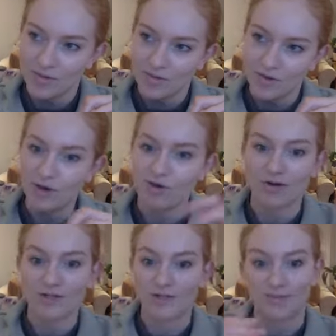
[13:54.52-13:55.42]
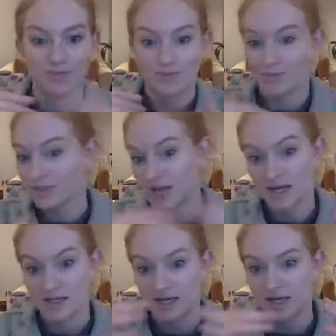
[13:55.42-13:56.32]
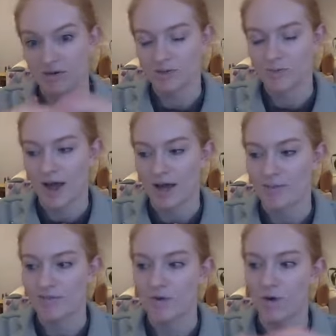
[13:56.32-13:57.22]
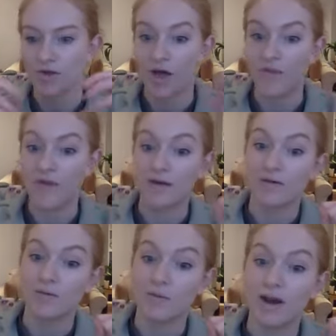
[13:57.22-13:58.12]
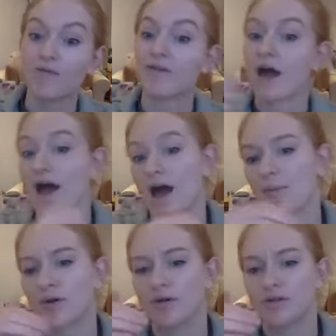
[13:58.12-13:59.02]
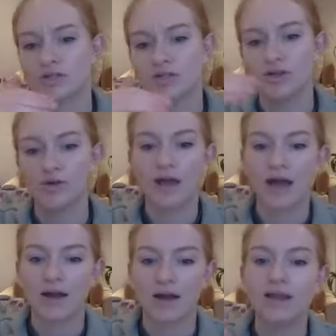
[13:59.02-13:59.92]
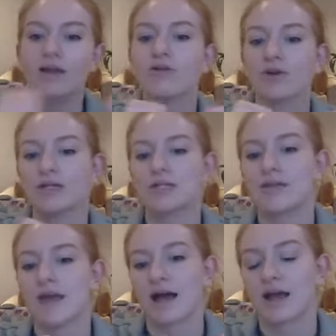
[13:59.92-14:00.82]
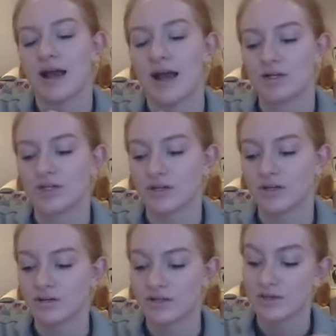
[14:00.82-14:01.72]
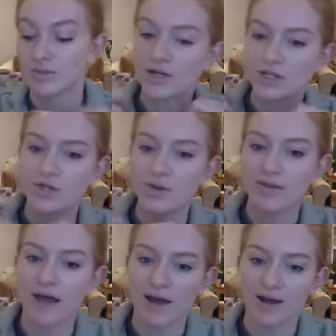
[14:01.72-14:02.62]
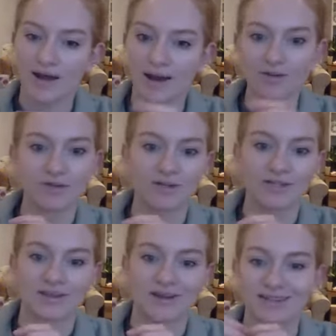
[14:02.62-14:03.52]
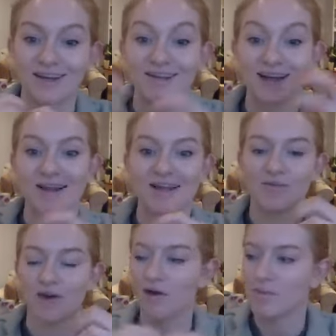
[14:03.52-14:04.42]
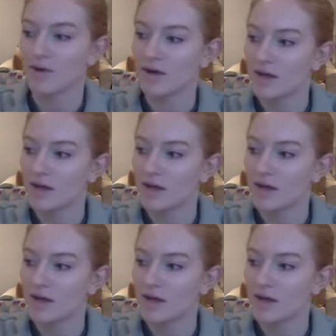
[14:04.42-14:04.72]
neurons send signals back and forth, and then whenever that happens, you get an increase in that connection. So by doing that under a psychedelic environment,